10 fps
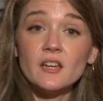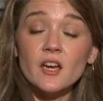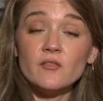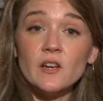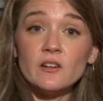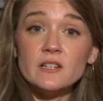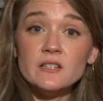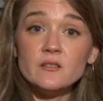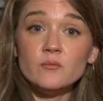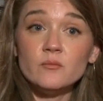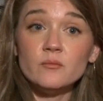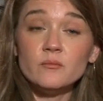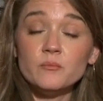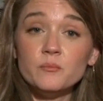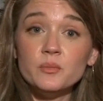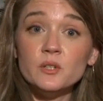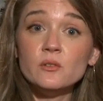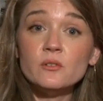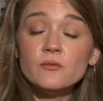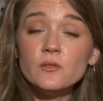a very
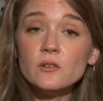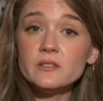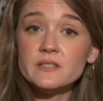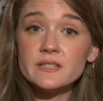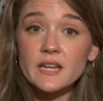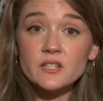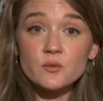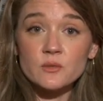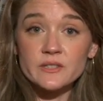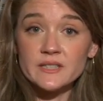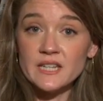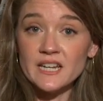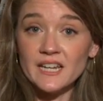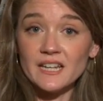beautiful and sensual city.